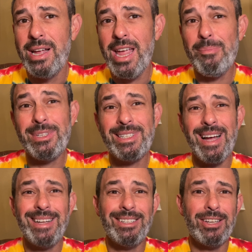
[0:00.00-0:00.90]
And
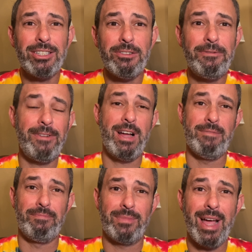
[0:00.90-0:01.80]
besides, it's also
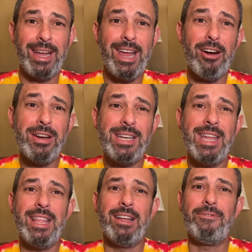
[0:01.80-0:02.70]
fun. I
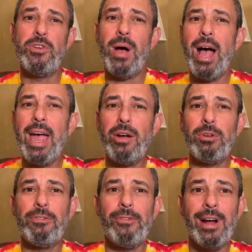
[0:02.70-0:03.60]
guarantee that if you hike
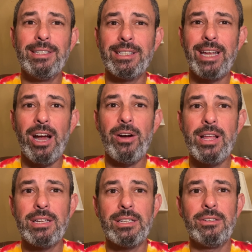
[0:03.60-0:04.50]
with friends and carry
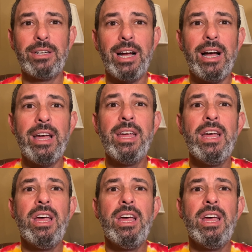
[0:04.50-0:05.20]
this little guy,